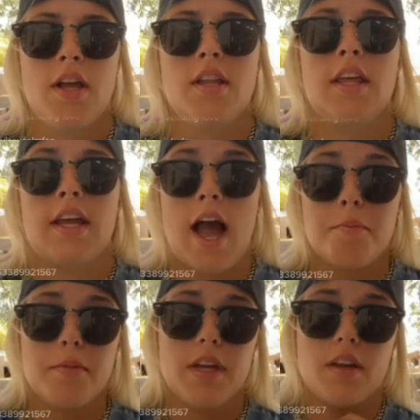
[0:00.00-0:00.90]
And like
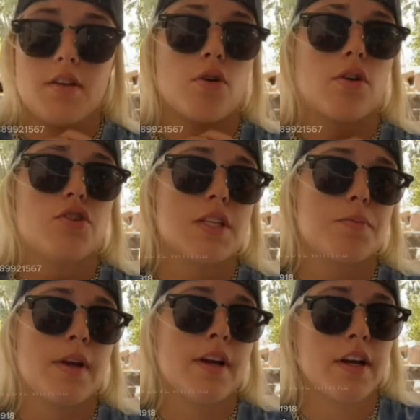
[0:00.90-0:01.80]
I'm being totally
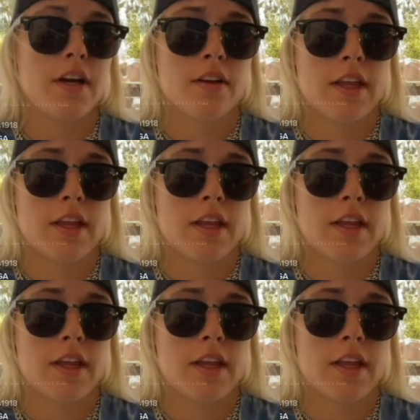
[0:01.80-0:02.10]
transparent here.